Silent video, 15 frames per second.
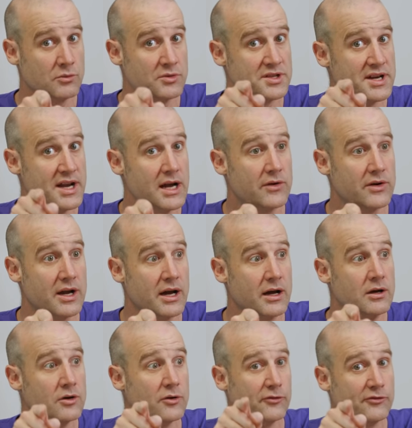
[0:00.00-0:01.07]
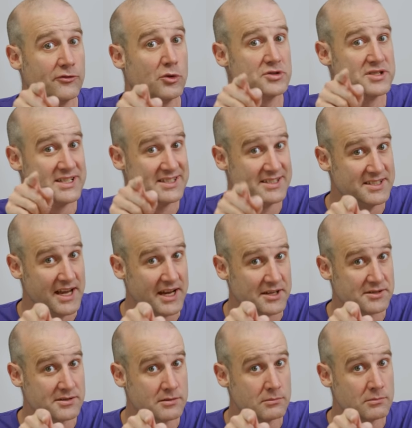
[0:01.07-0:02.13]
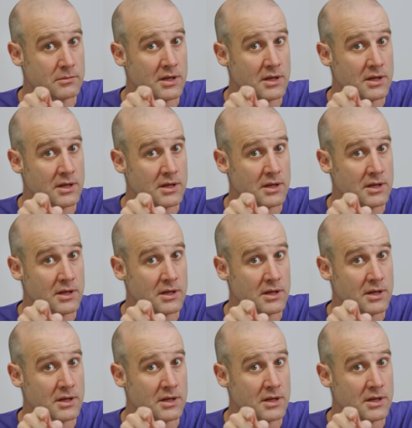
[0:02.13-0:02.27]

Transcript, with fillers: with an area of 46.